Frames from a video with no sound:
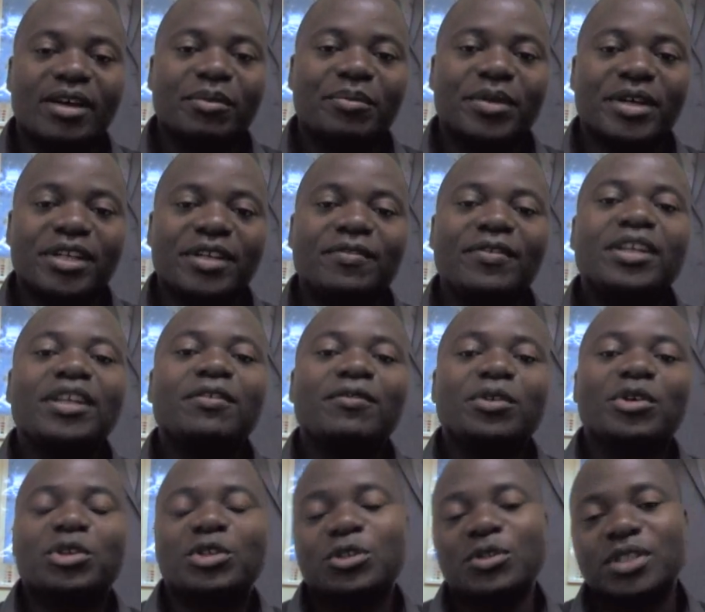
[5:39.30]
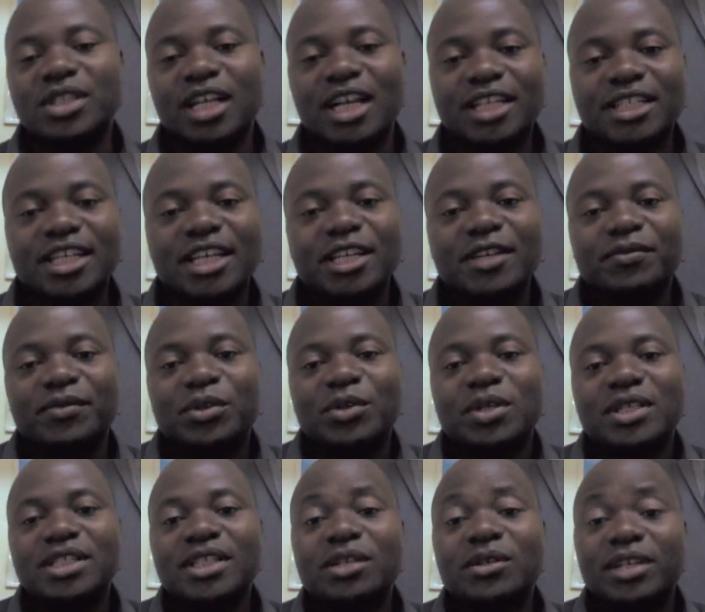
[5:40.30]
But even if you choose the lesser evil, you're
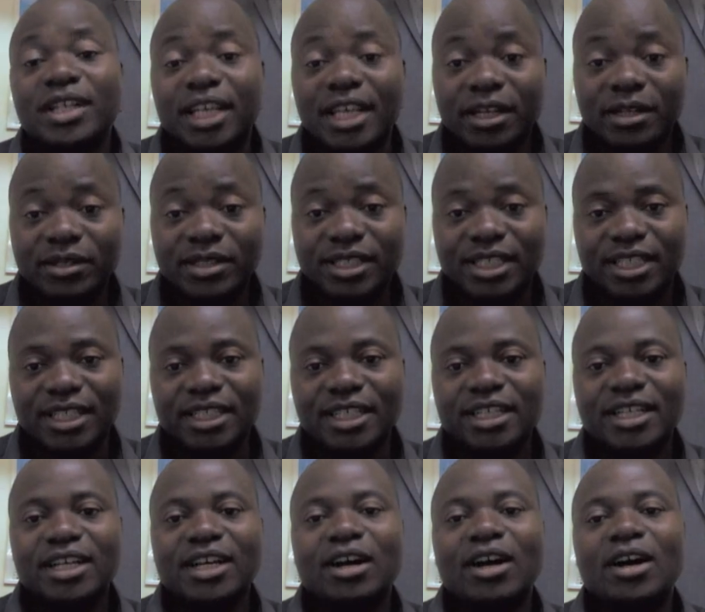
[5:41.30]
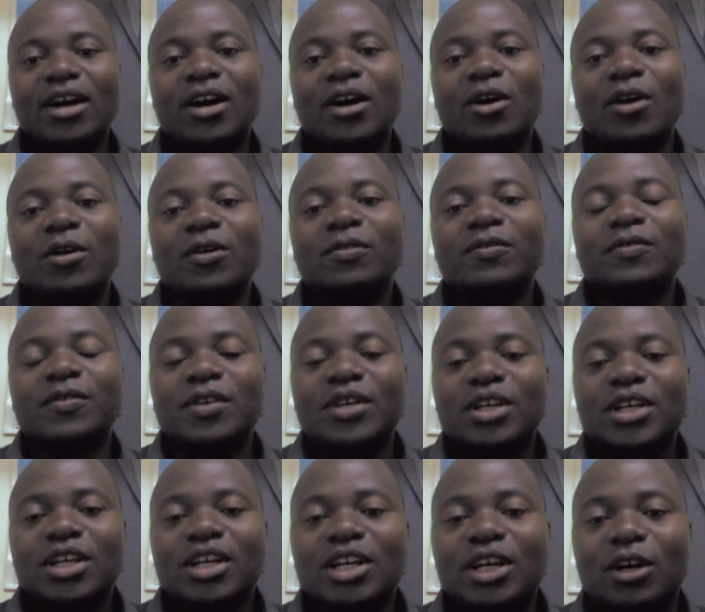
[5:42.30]
still guilty of
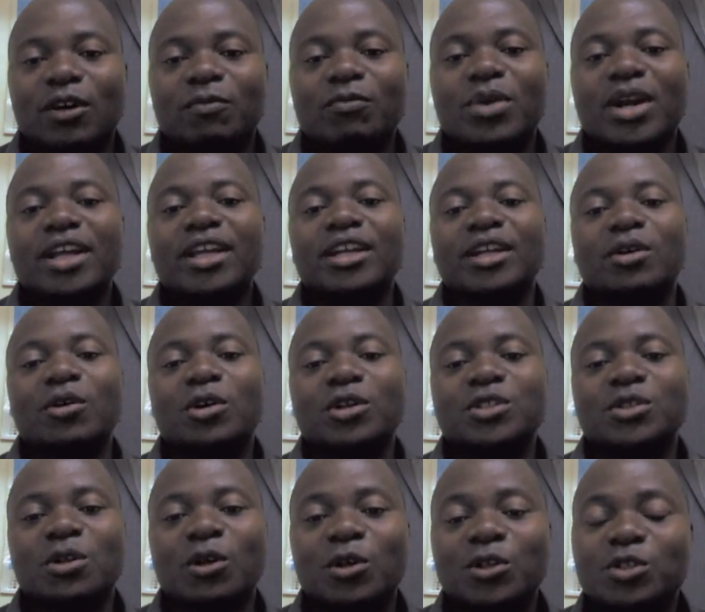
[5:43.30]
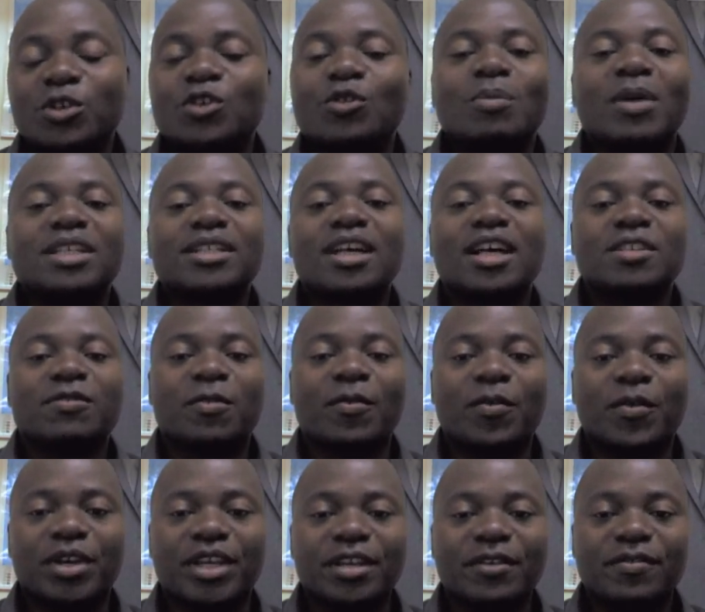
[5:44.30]
breaking God's law, so you must ask for
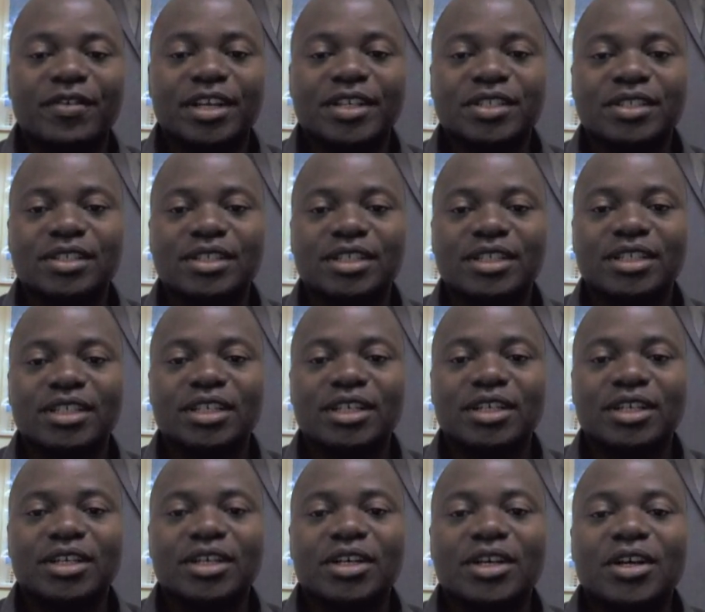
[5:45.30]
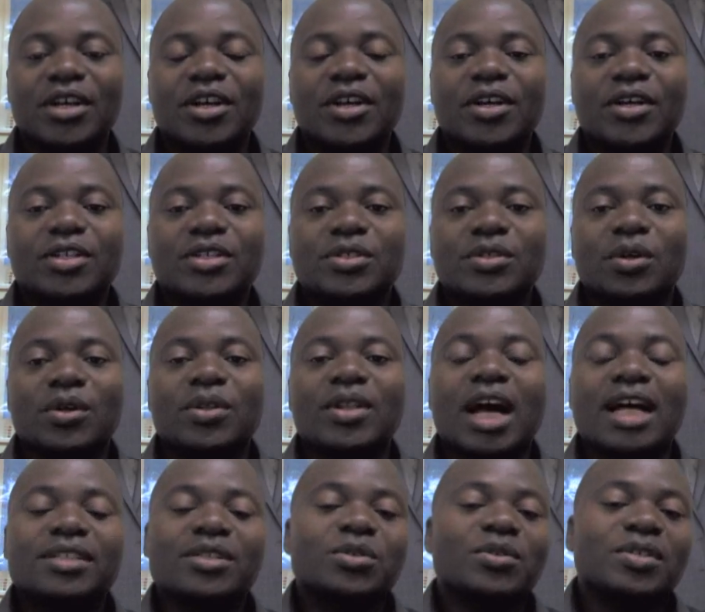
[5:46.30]
forgiveness. So
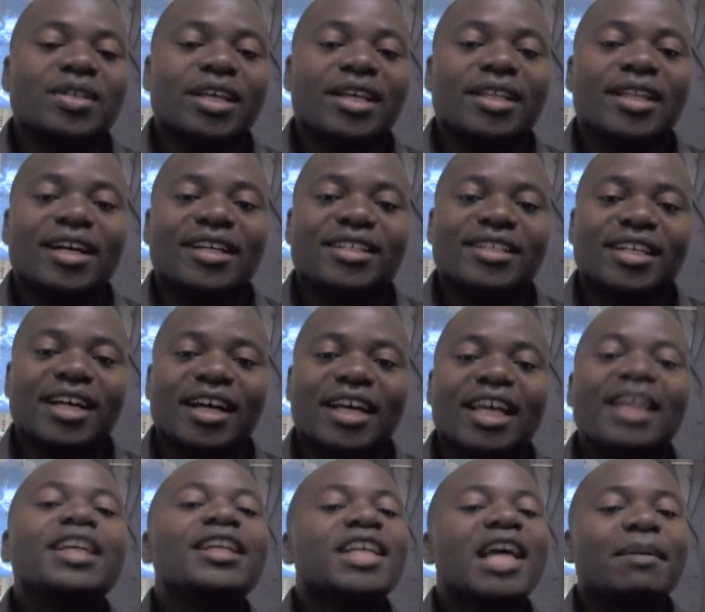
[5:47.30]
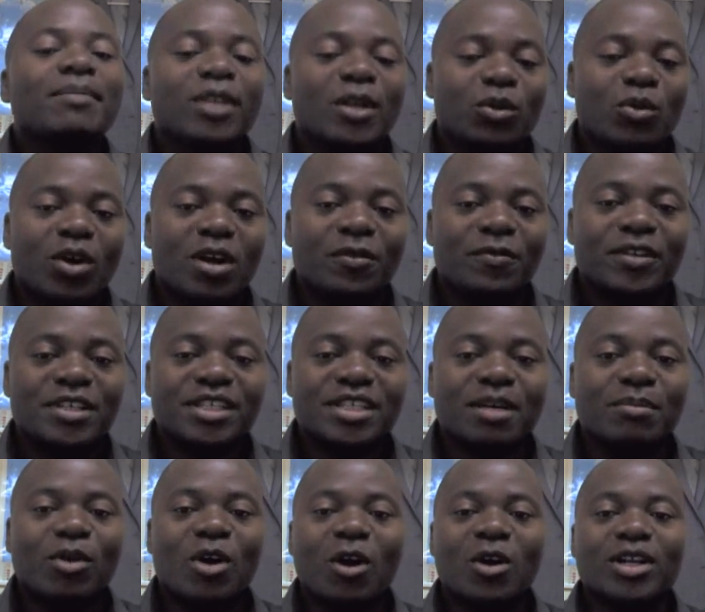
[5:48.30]
that's to say that anytime that one faces a
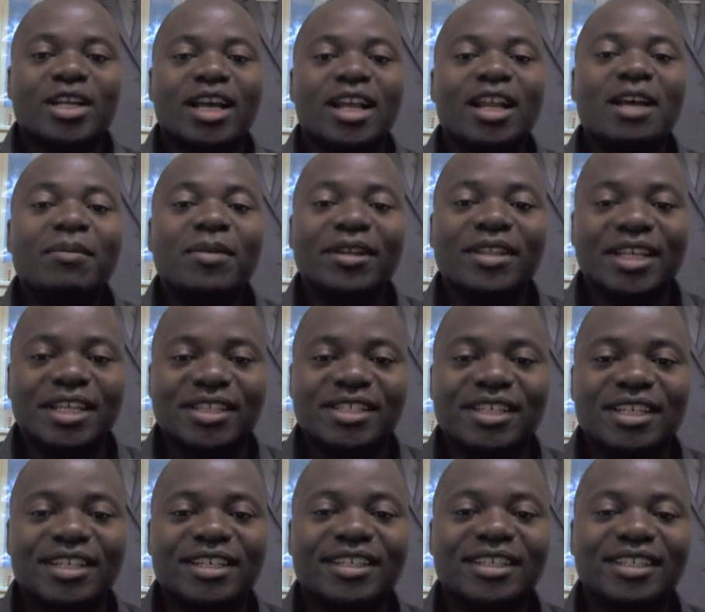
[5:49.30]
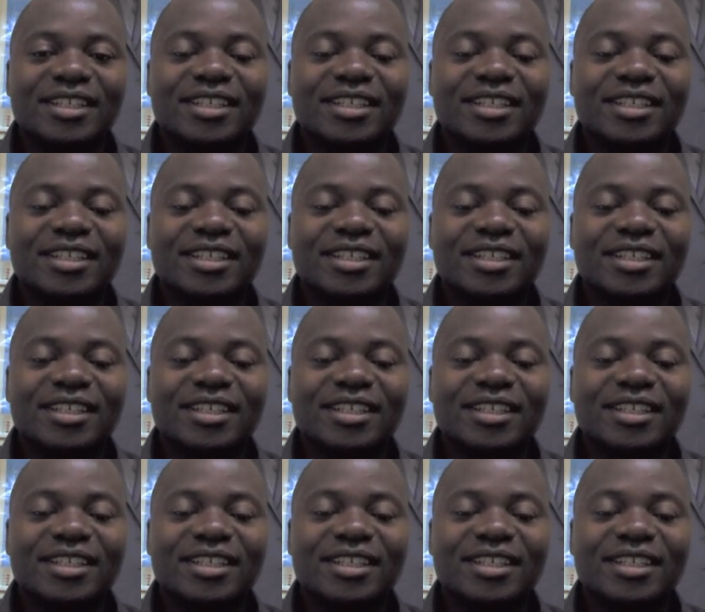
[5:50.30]
moral dilemma, they sin.